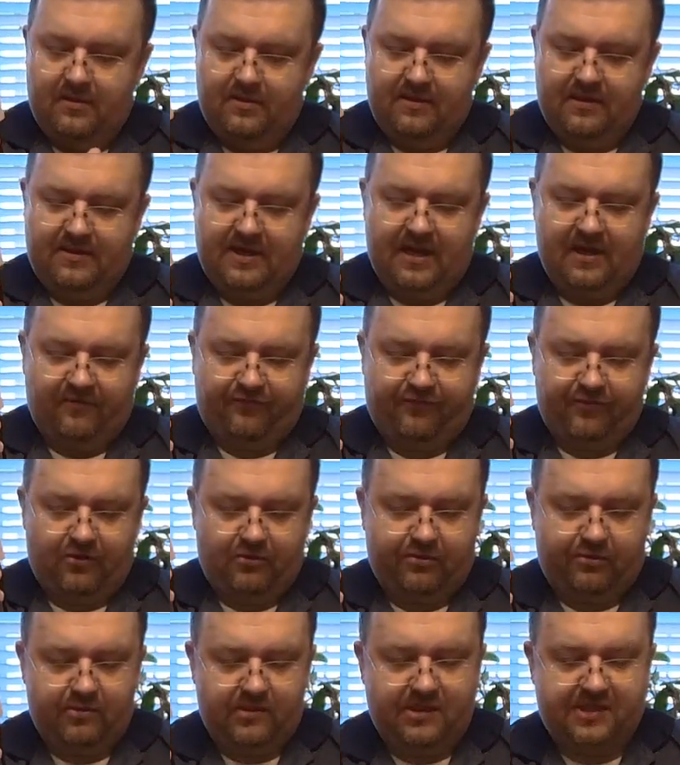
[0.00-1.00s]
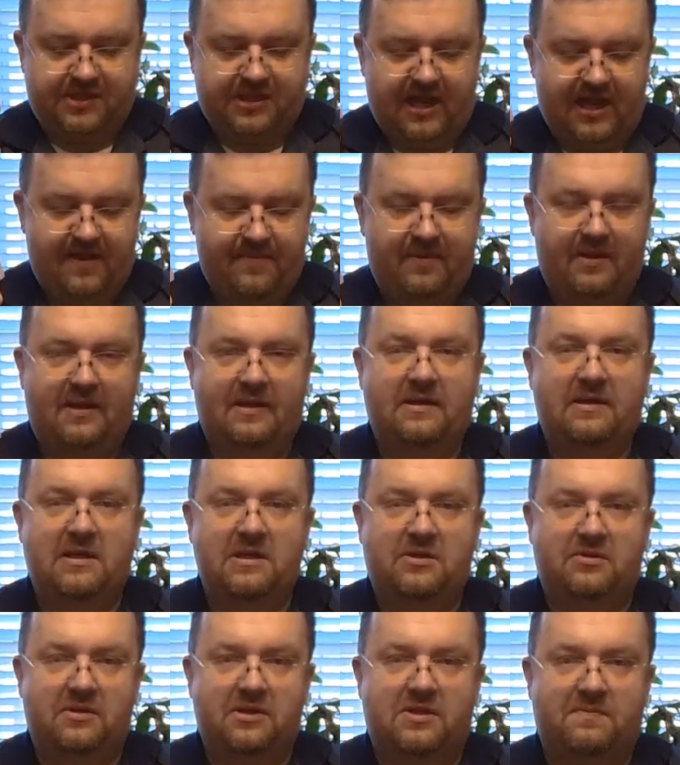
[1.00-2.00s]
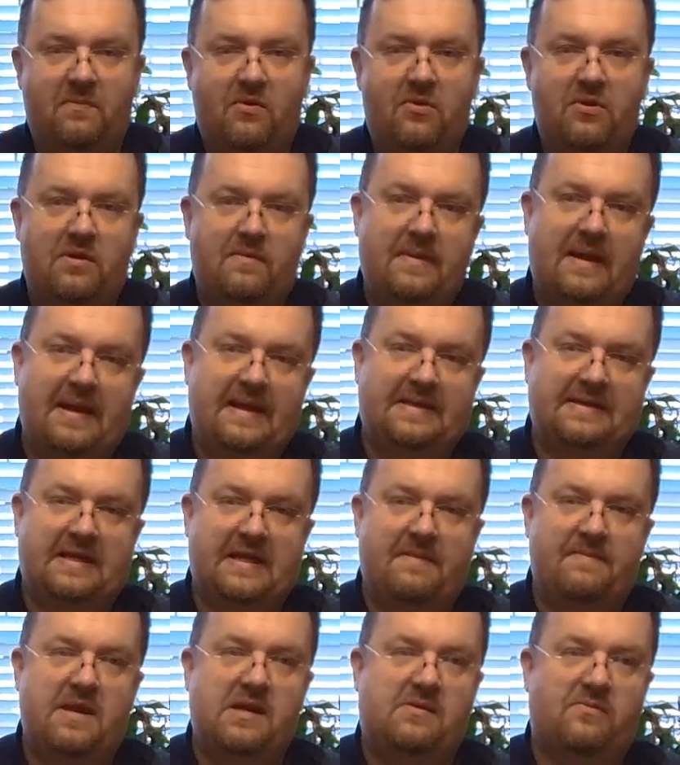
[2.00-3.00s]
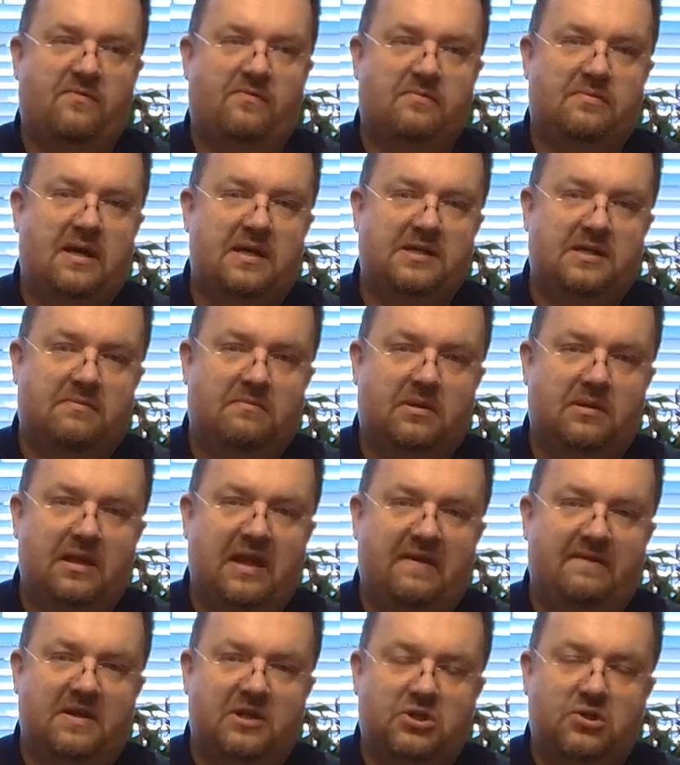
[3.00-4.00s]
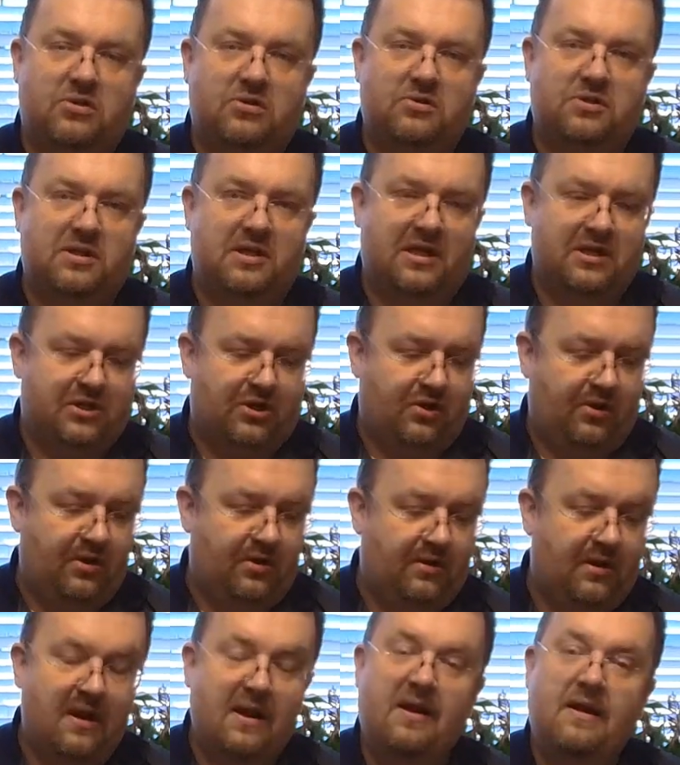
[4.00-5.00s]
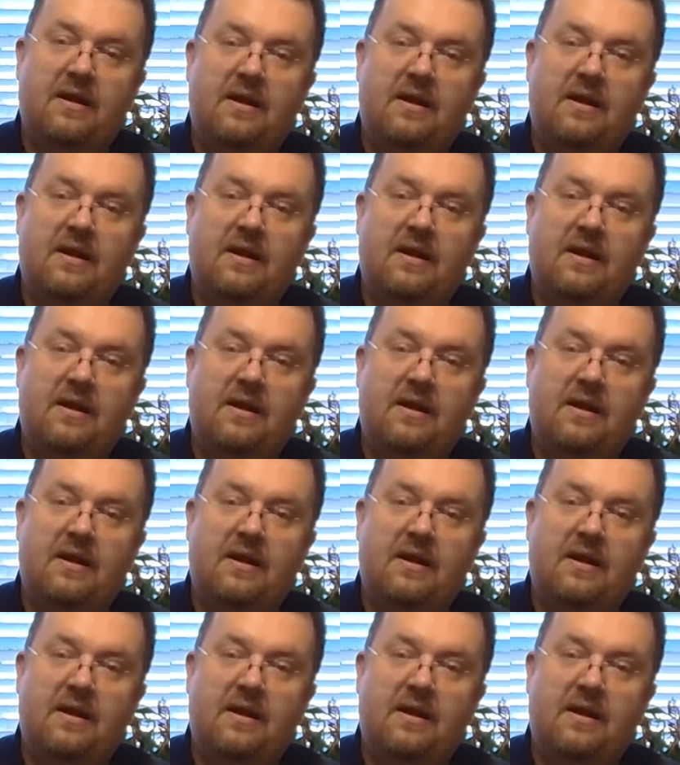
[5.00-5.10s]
the data flow through this cable and into this modem, and it's going to make Verizon believe that you're using internal